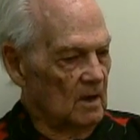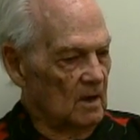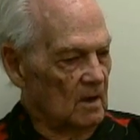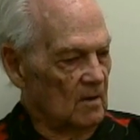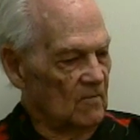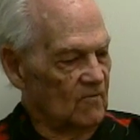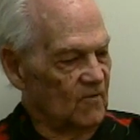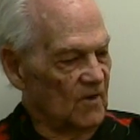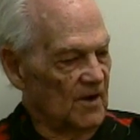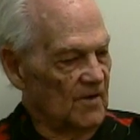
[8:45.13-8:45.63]

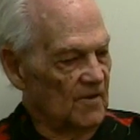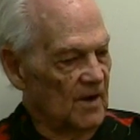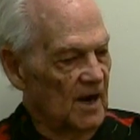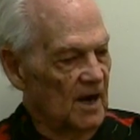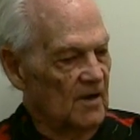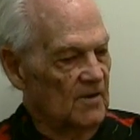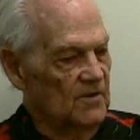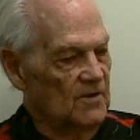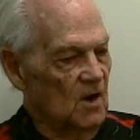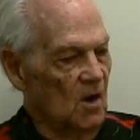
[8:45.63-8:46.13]
the Fleet
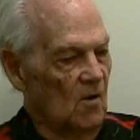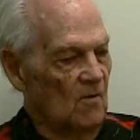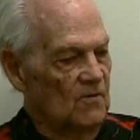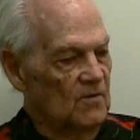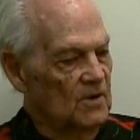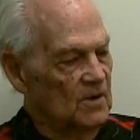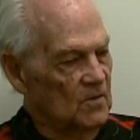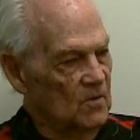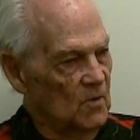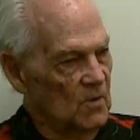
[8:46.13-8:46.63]
Records
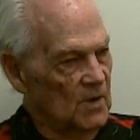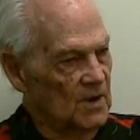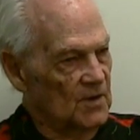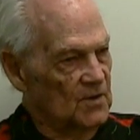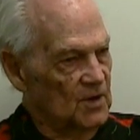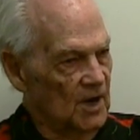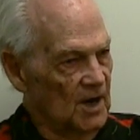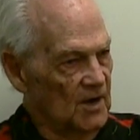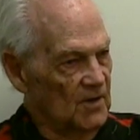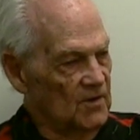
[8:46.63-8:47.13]
Offices, and we
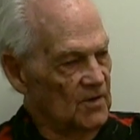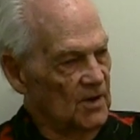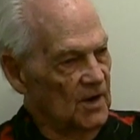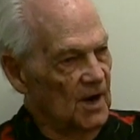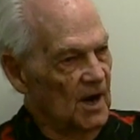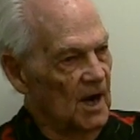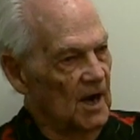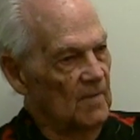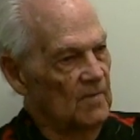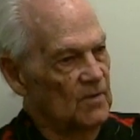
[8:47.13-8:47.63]
changed their
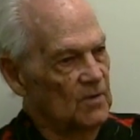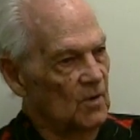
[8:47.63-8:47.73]
name